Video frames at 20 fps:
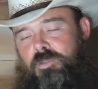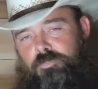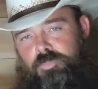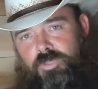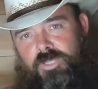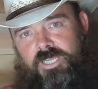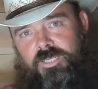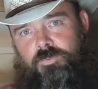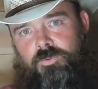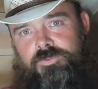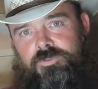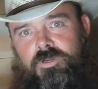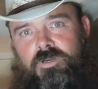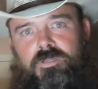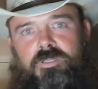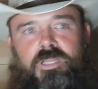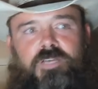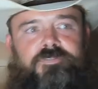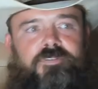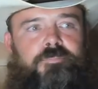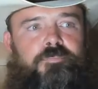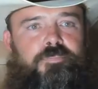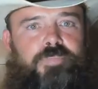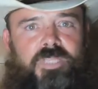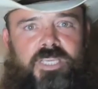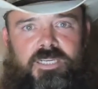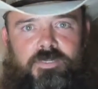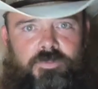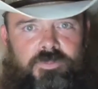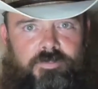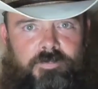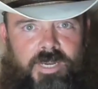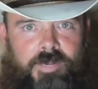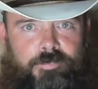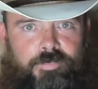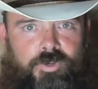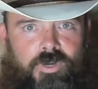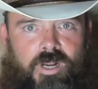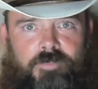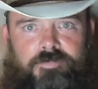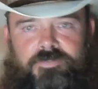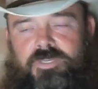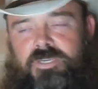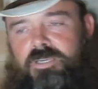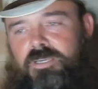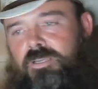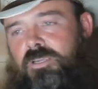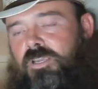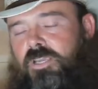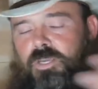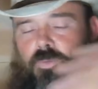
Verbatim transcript: played with all of them, played with my prompting,